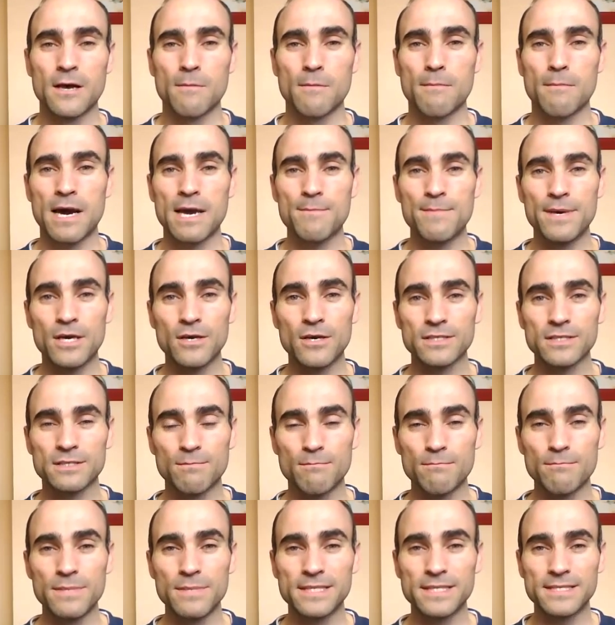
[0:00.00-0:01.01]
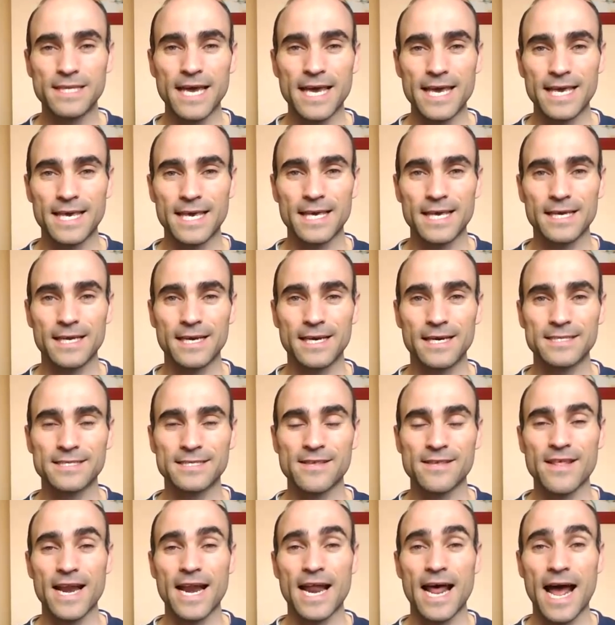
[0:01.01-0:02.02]
my biggest mistake. It's
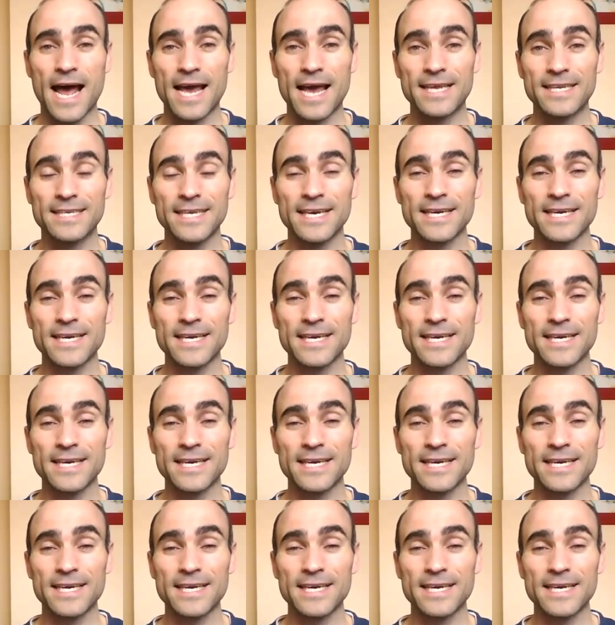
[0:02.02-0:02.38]
that I